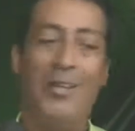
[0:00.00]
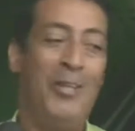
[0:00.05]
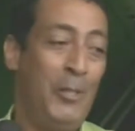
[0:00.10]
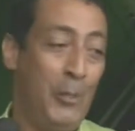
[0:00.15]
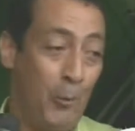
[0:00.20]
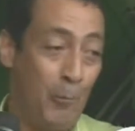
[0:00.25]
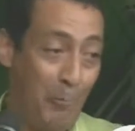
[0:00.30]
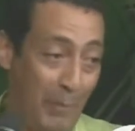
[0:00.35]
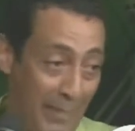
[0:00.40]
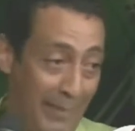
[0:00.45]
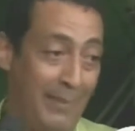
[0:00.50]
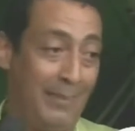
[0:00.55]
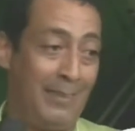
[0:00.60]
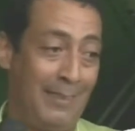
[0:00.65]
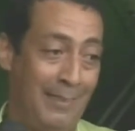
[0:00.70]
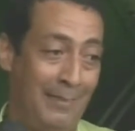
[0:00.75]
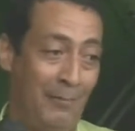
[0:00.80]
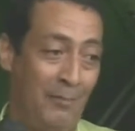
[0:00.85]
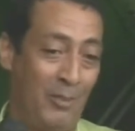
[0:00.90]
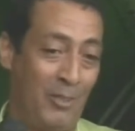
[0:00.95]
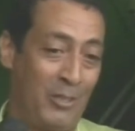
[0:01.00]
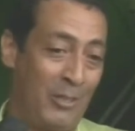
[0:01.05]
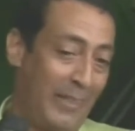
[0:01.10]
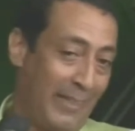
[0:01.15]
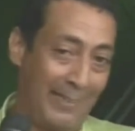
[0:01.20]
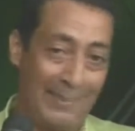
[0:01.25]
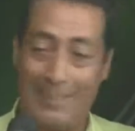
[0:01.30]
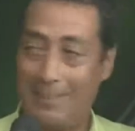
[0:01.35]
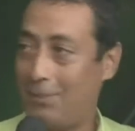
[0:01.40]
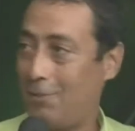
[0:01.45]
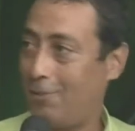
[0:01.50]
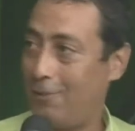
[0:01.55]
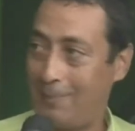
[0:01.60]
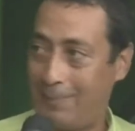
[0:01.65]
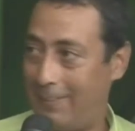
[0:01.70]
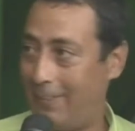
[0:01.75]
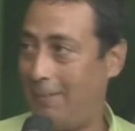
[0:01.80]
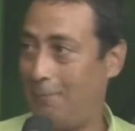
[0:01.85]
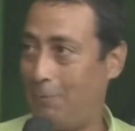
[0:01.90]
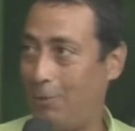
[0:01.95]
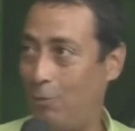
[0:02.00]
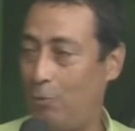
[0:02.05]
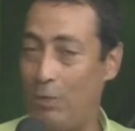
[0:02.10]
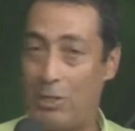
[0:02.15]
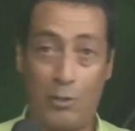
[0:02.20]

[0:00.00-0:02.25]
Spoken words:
humility to get at our table,